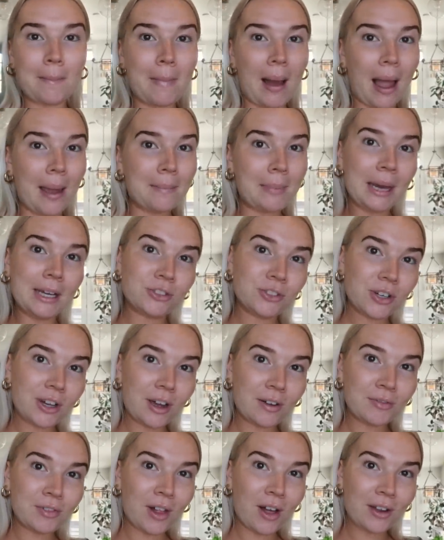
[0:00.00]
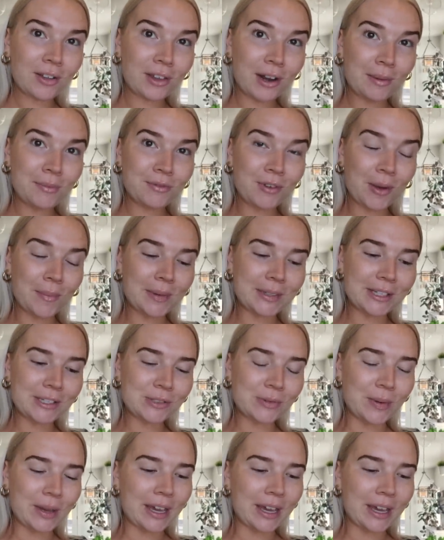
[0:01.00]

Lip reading: my Patreon vlog that I'm filming this